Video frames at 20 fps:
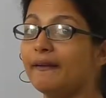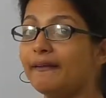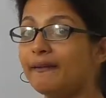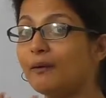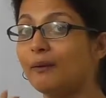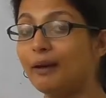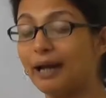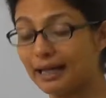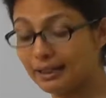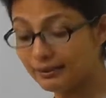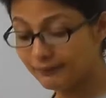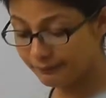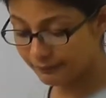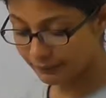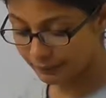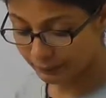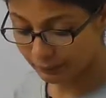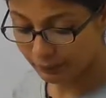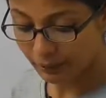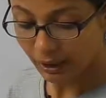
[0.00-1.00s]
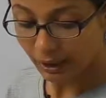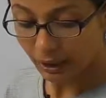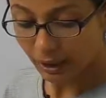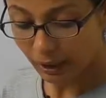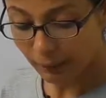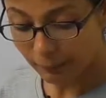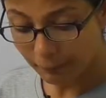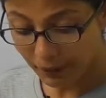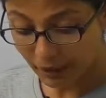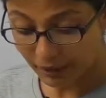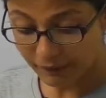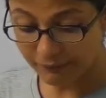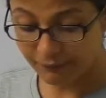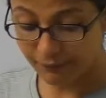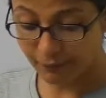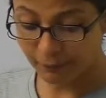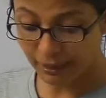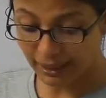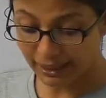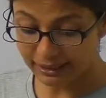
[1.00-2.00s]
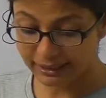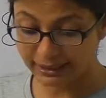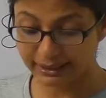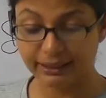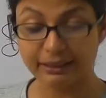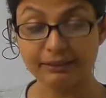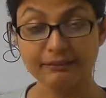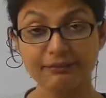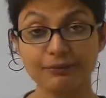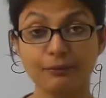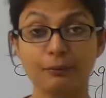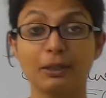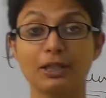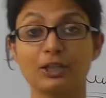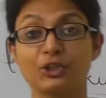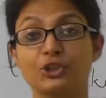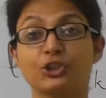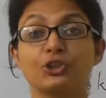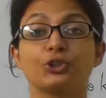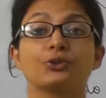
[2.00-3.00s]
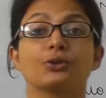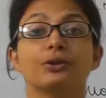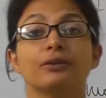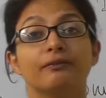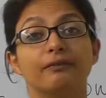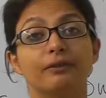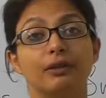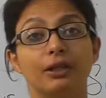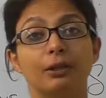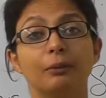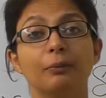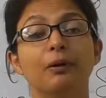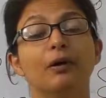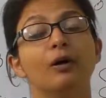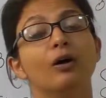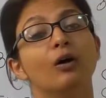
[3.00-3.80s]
Now, adverb, apart from adding information to the verb,